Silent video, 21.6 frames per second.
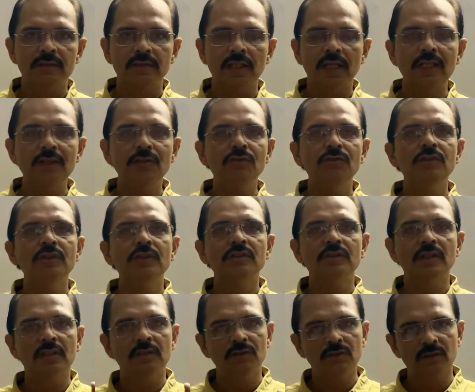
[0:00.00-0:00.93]
and
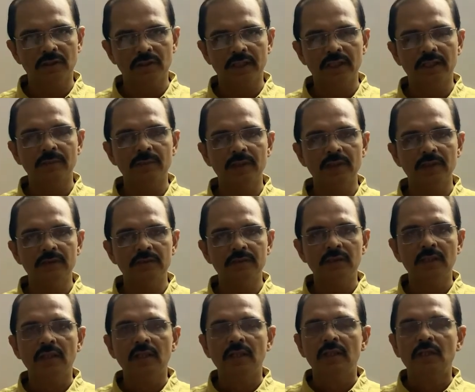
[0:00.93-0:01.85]
unicellular animals,
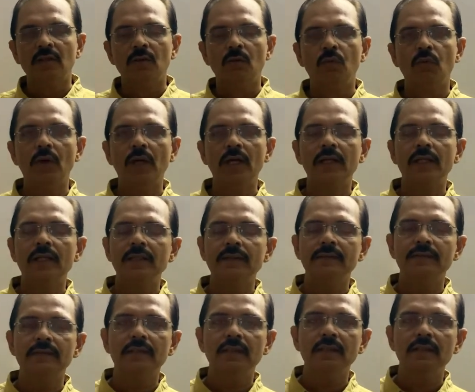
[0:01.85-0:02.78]

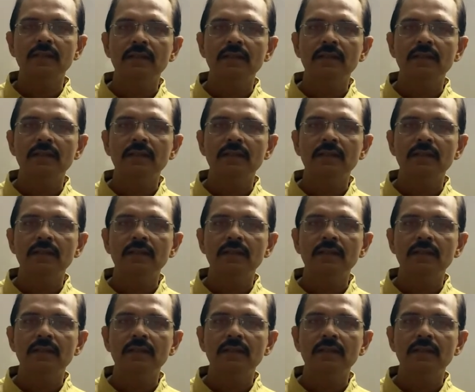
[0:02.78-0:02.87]
whereas